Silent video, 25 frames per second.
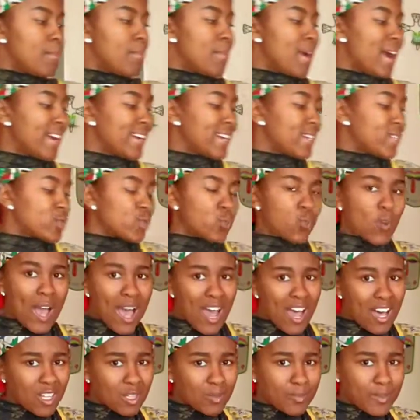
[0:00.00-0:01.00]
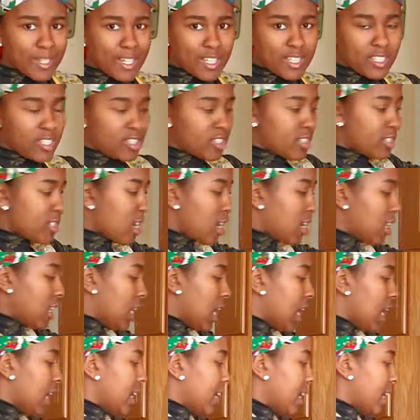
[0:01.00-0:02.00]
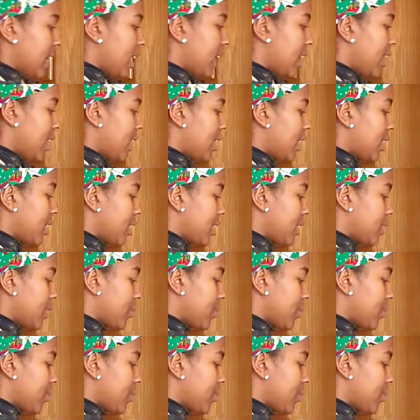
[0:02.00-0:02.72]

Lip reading: Might as well because there's not a lot in it.